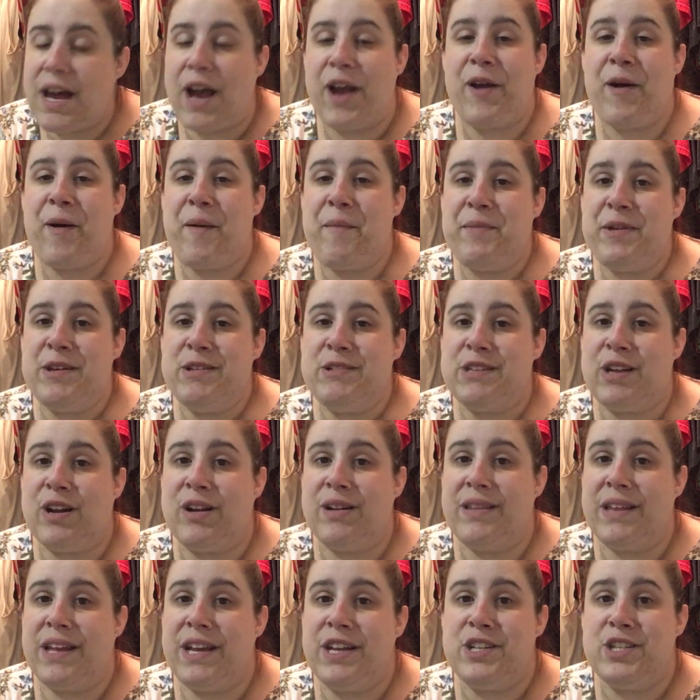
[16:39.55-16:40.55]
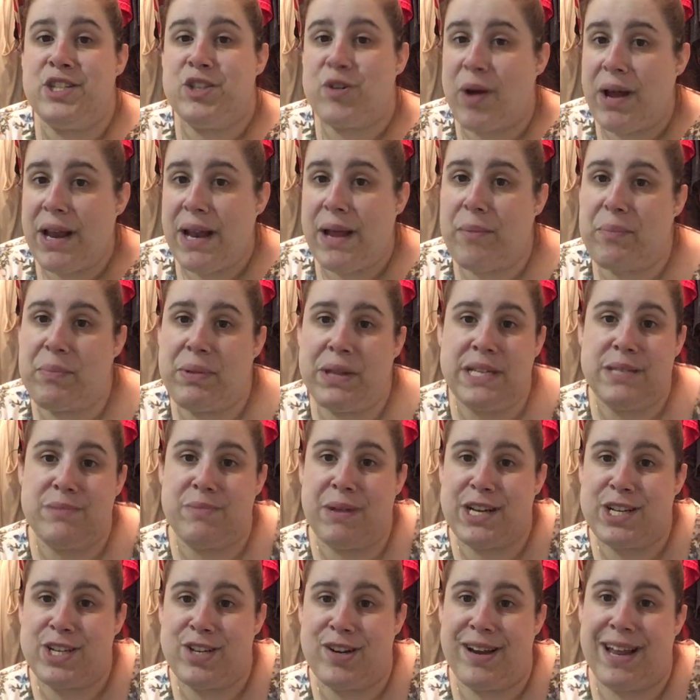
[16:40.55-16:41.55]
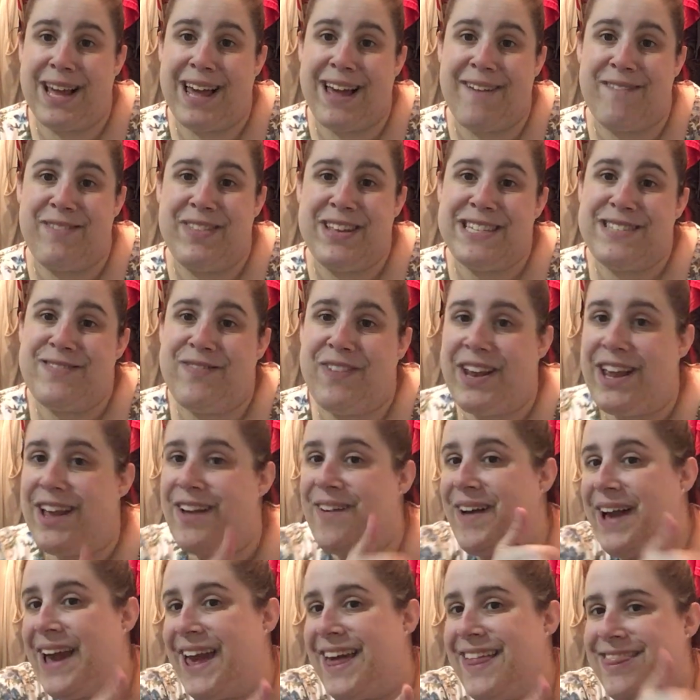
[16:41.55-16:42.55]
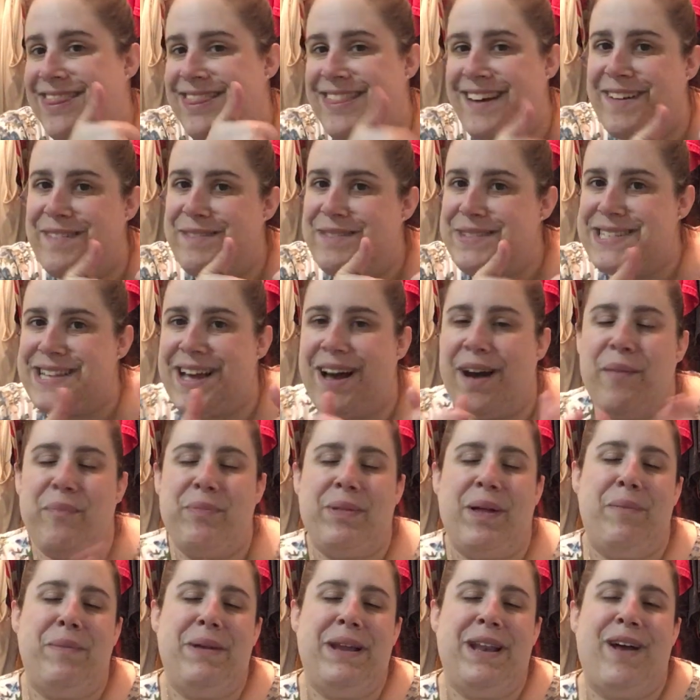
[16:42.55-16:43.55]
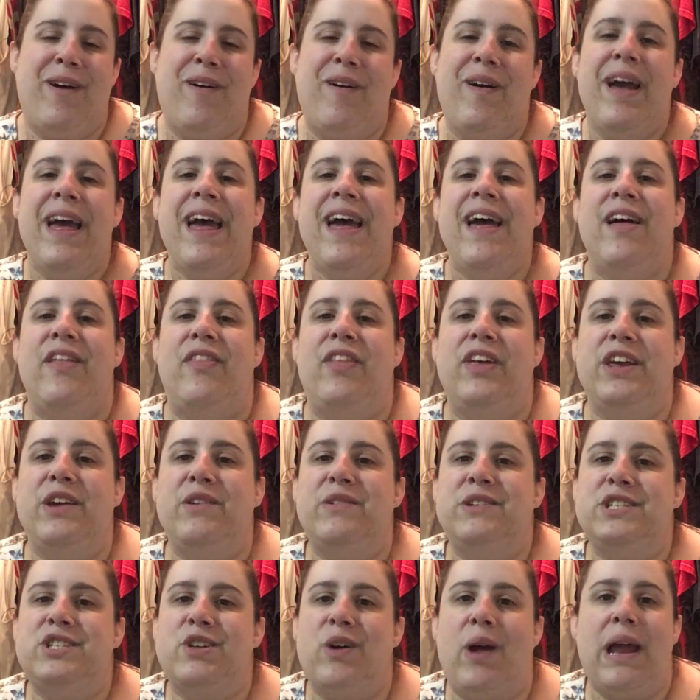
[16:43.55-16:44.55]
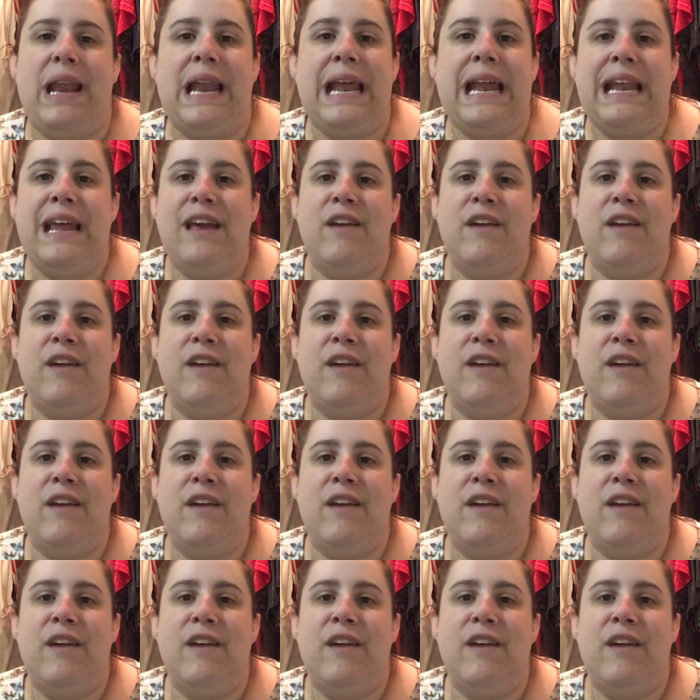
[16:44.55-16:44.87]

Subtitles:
I hope you certainly enjoyed it. Please make sure to give this video a thumbs up. Let me know that you enjoyed it.